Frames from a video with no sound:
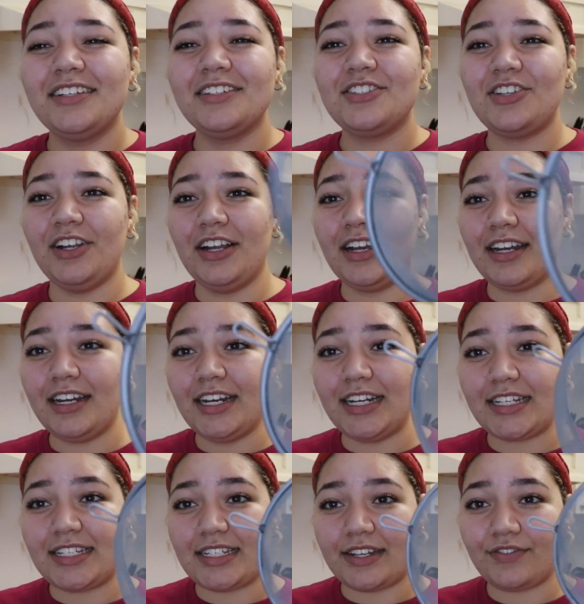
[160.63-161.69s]
So you're gonna need
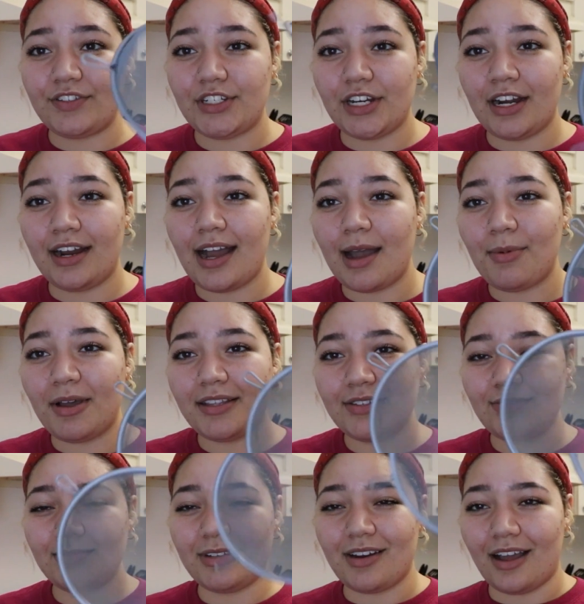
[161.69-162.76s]
a sifter. I bought this
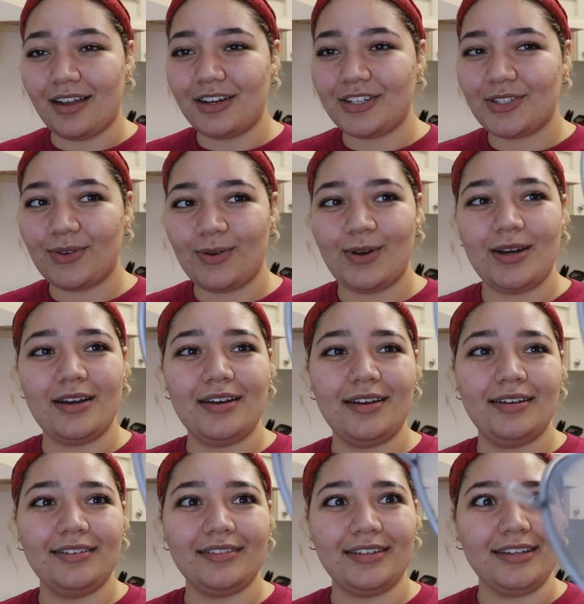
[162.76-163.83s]
from the dollar
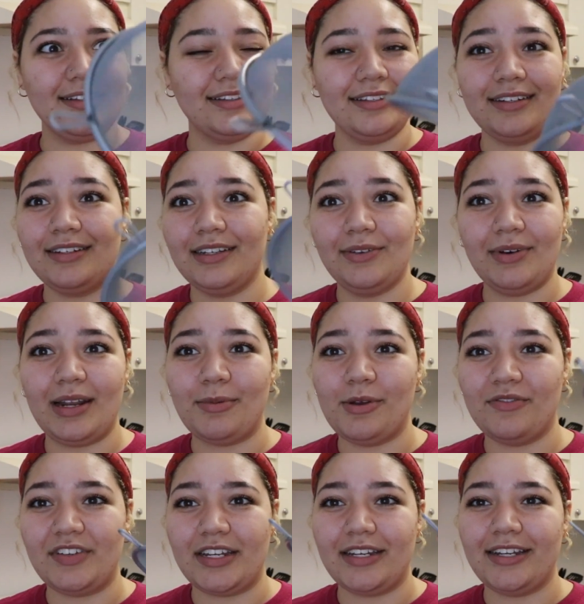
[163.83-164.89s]
store, like literally when I
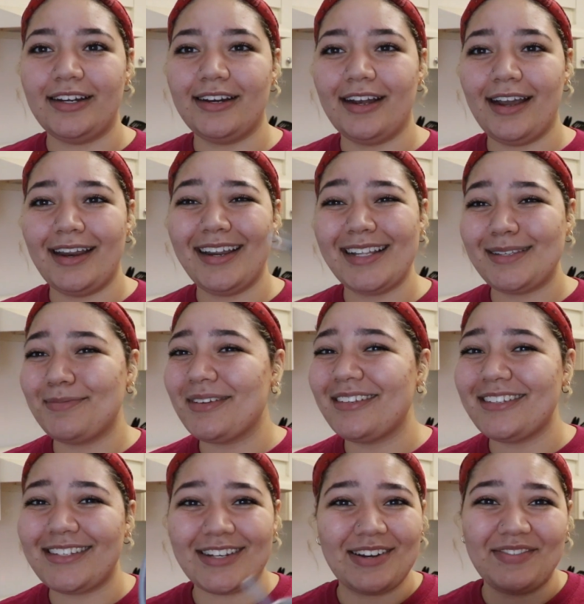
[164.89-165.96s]
moved in here, and it's
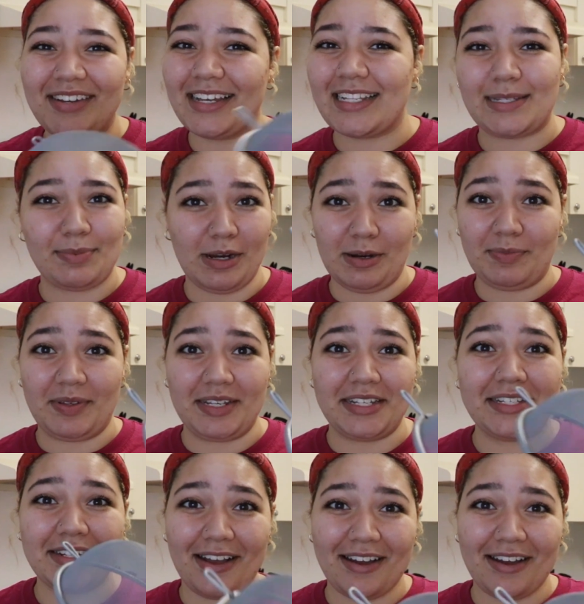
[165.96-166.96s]
been serving its purpose,